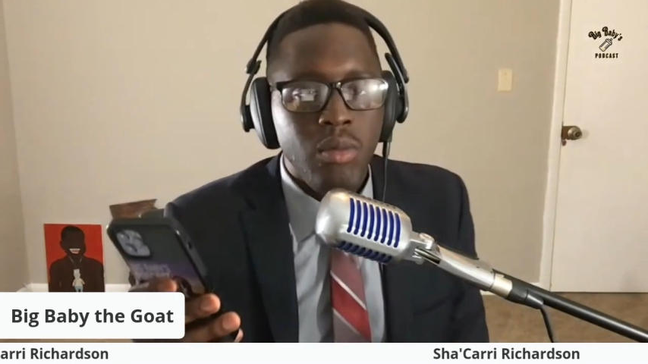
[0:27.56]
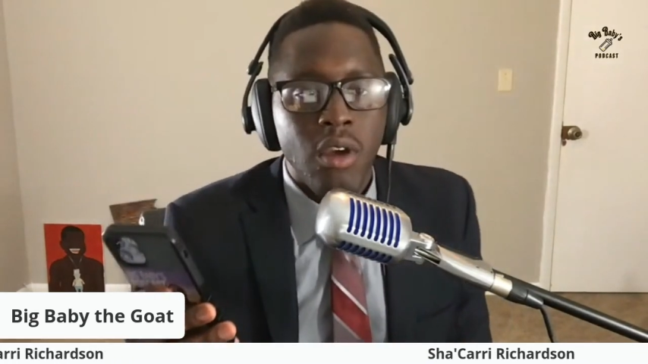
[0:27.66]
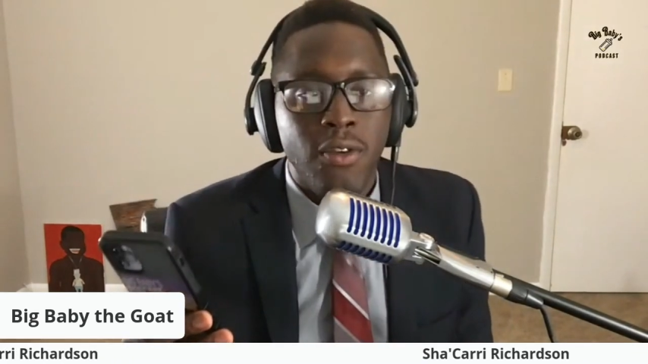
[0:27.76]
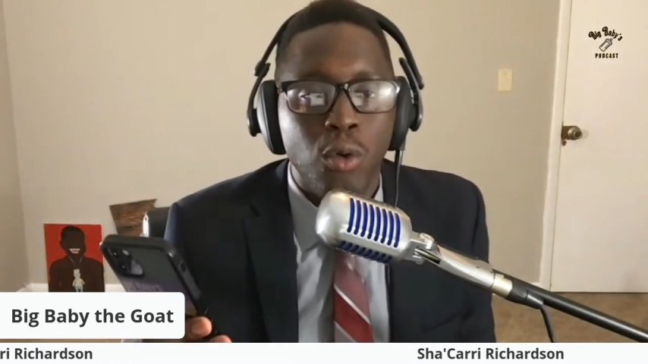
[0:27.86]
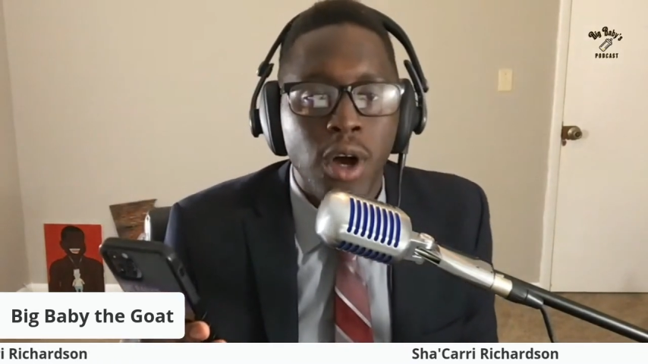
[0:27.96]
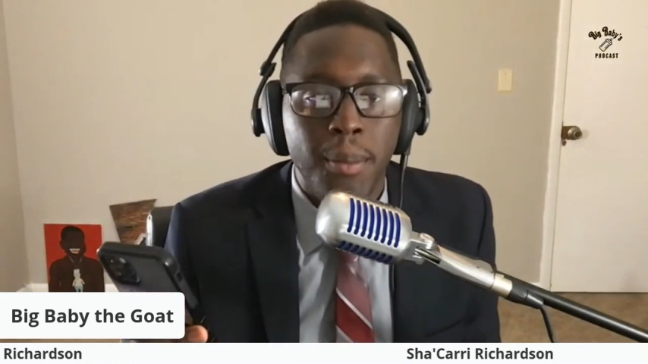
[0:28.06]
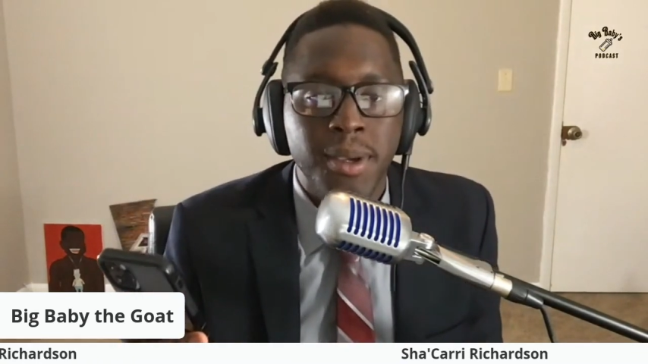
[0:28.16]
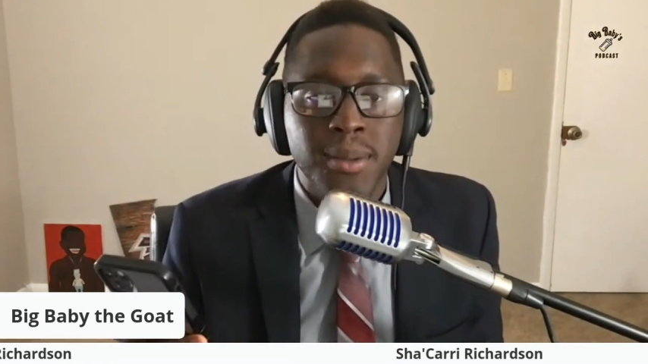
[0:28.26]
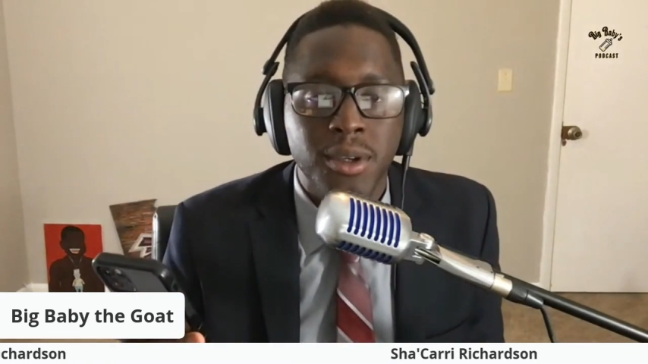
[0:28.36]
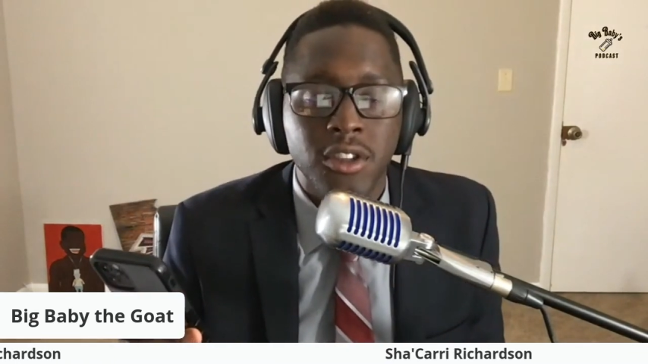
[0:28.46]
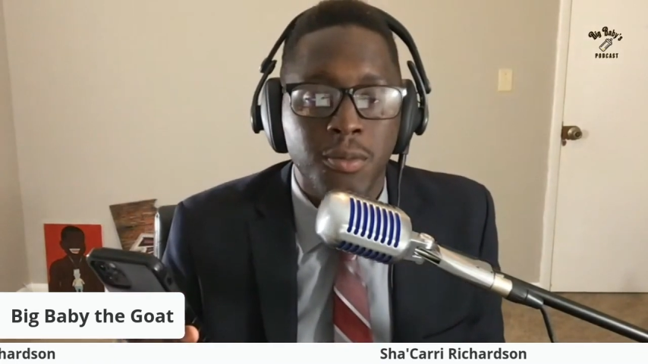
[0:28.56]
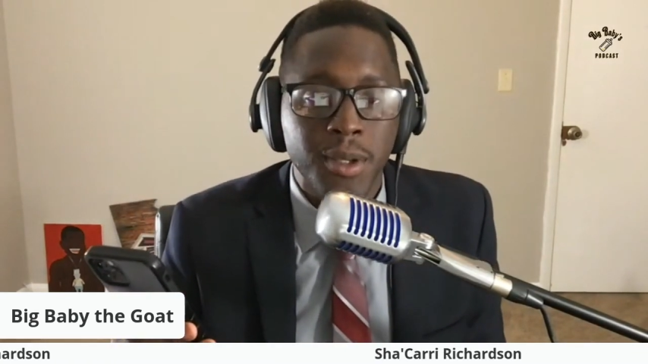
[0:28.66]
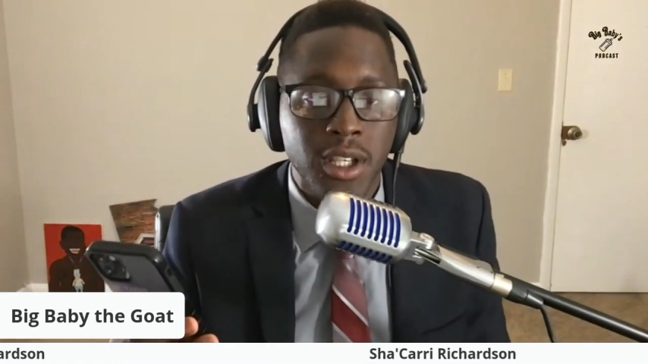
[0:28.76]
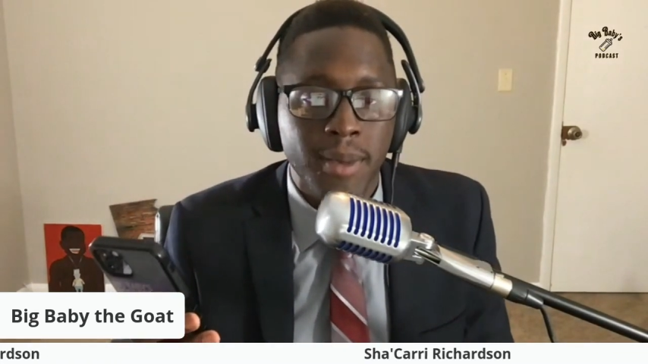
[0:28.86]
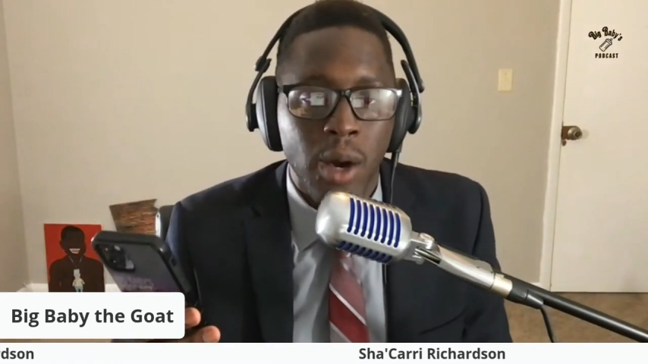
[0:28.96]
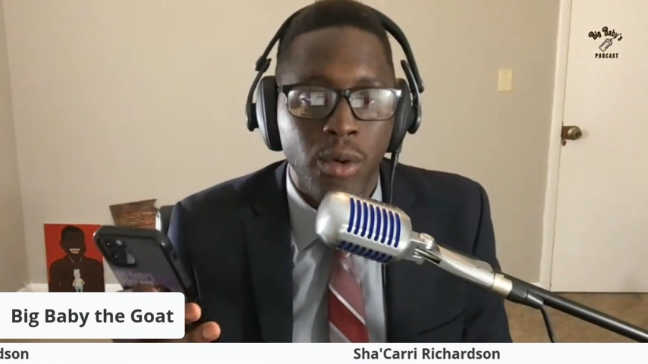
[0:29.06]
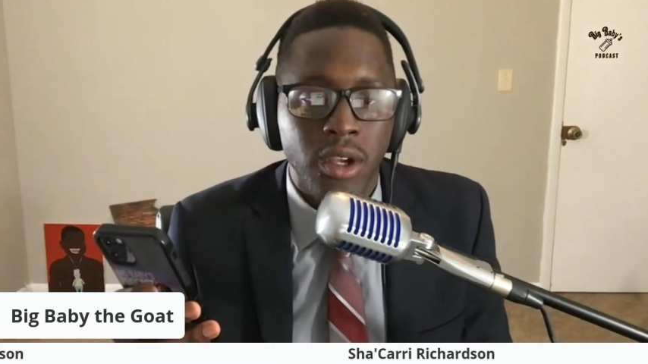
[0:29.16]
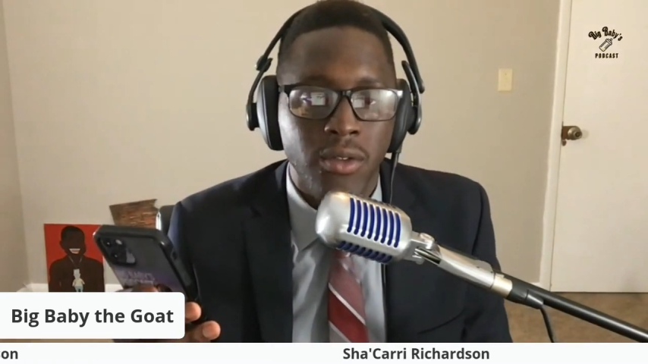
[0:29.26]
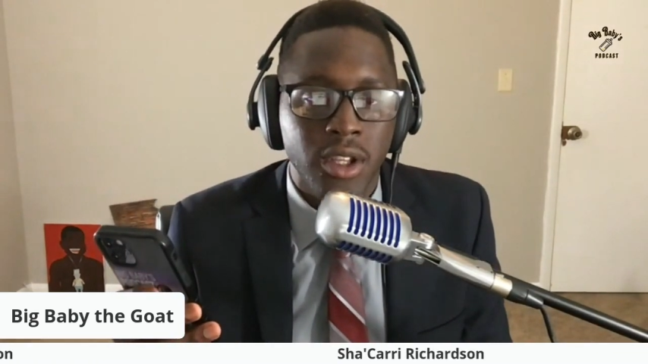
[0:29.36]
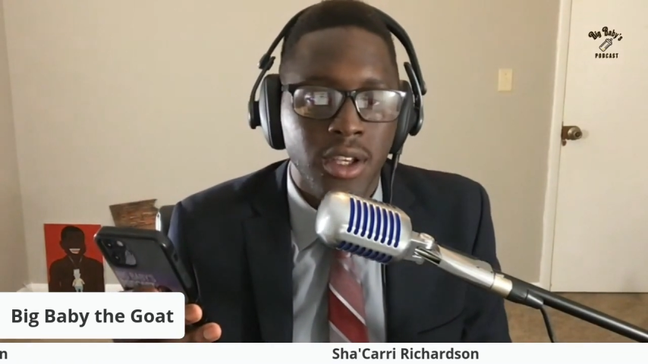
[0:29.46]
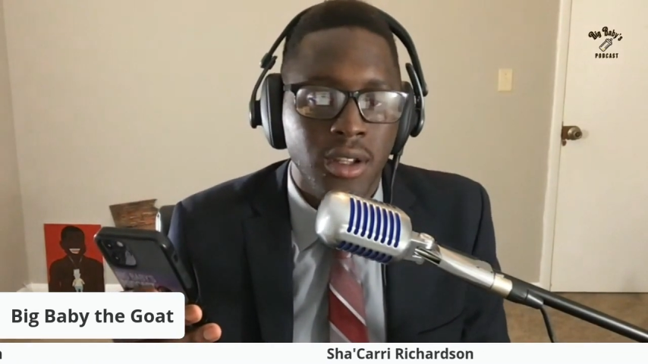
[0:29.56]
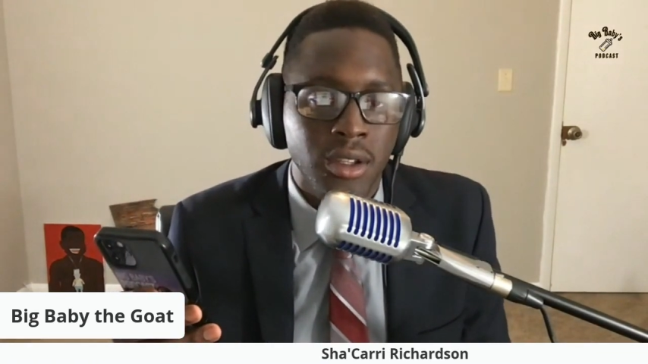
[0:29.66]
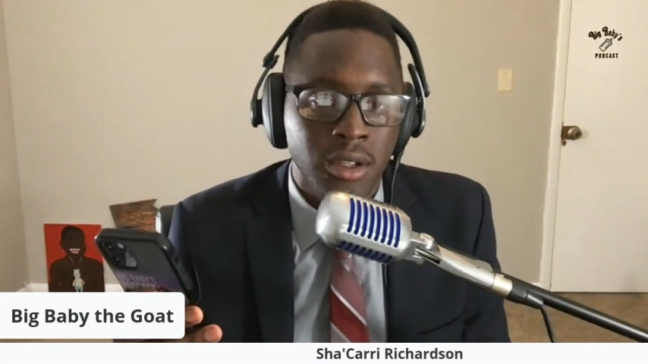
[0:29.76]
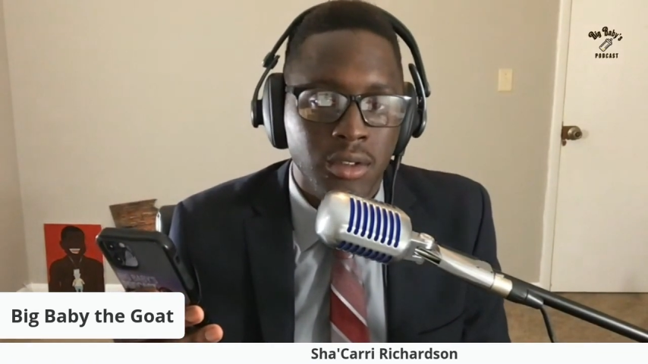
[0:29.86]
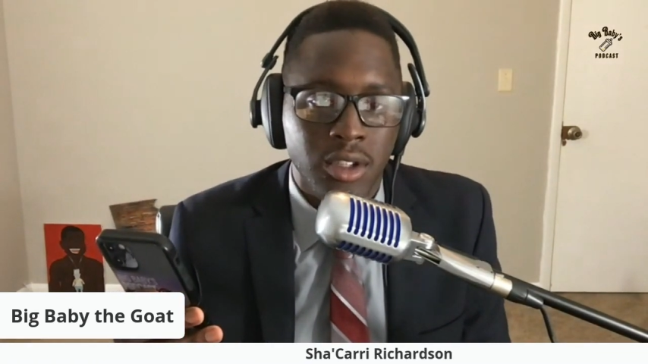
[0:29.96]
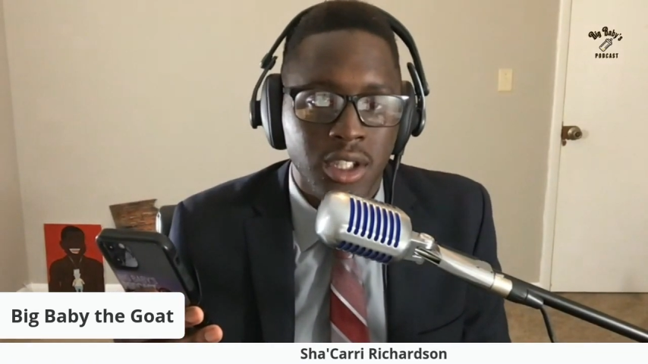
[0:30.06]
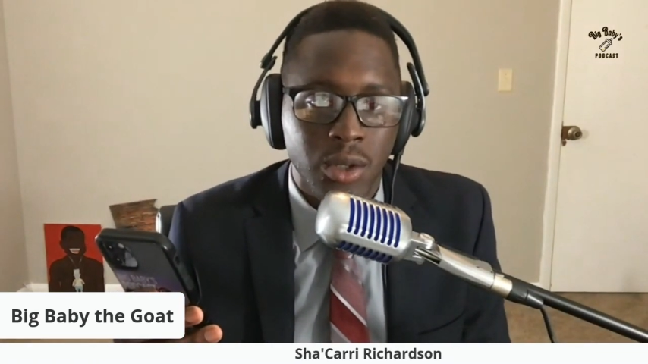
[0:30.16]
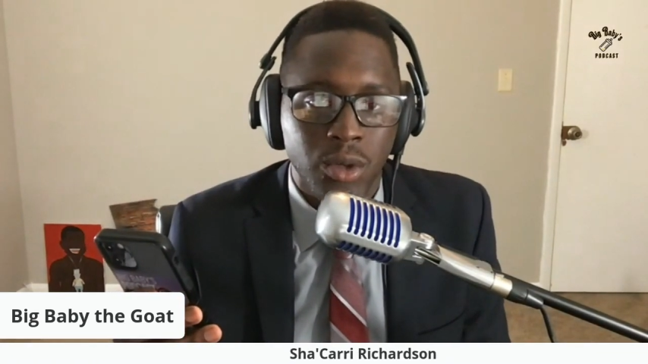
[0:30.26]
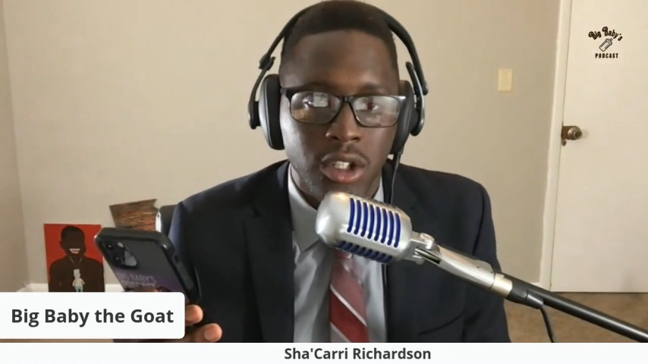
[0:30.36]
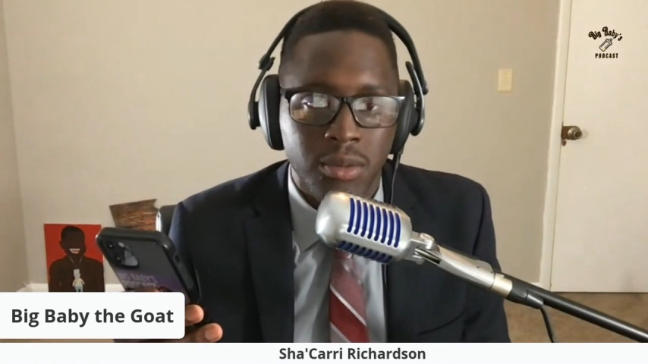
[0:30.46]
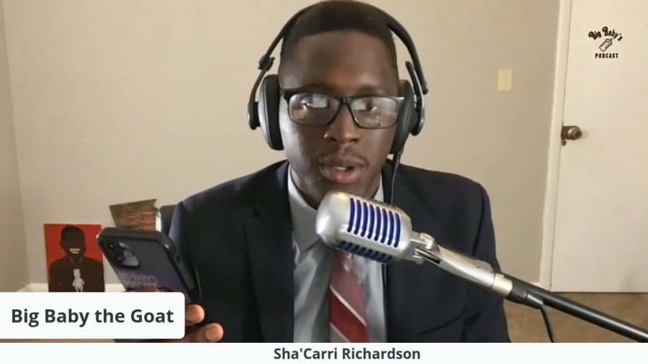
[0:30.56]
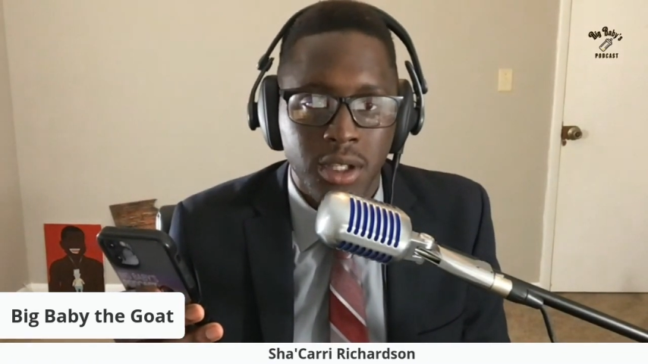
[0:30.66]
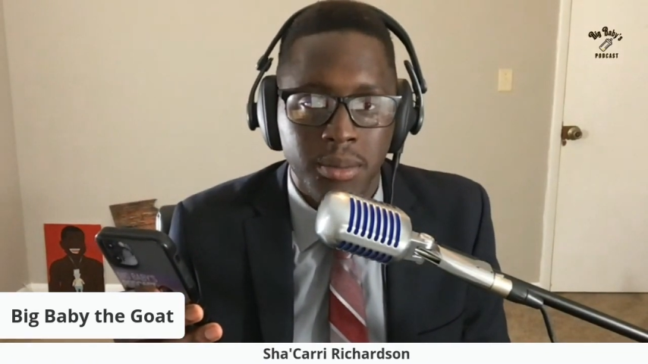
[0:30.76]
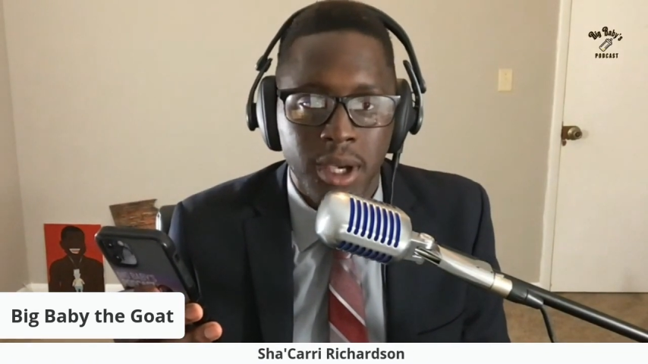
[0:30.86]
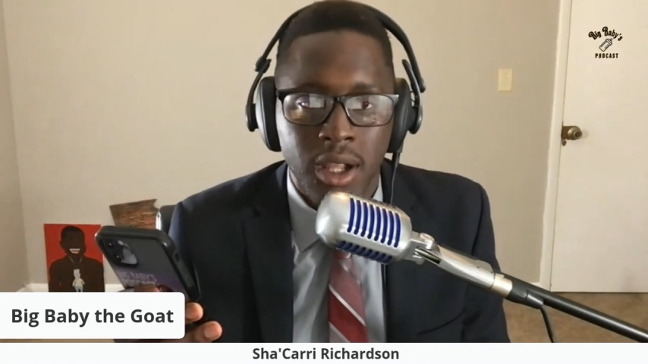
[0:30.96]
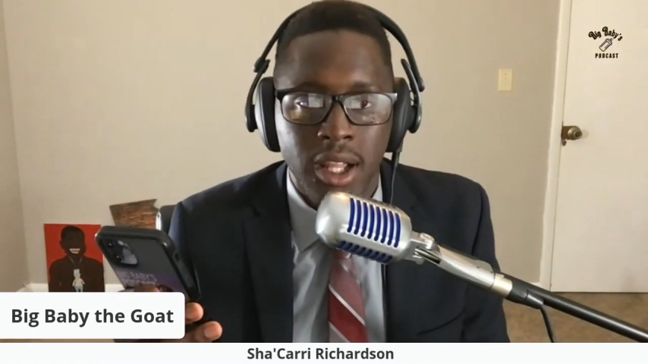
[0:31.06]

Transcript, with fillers: for one, people can speak about whatever the hell it is that they want to speak about.